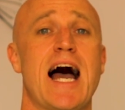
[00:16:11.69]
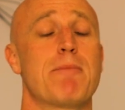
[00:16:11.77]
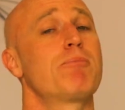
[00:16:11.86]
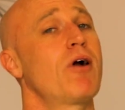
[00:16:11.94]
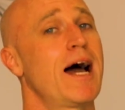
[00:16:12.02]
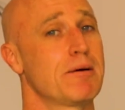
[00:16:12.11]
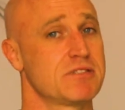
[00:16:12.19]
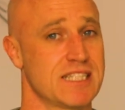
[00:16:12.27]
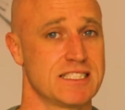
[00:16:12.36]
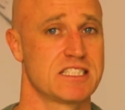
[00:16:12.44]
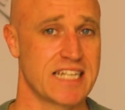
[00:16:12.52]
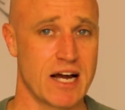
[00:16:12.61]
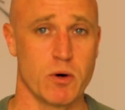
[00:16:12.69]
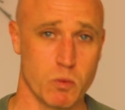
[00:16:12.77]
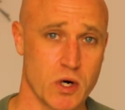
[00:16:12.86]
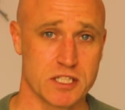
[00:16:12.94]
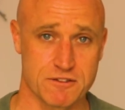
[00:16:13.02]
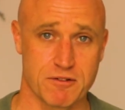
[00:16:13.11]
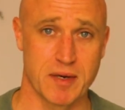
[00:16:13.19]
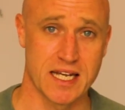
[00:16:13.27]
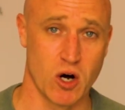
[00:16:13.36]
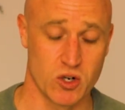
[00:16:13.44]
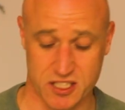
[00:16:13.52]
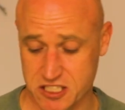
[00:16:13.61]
and perhaps then see how it works for me on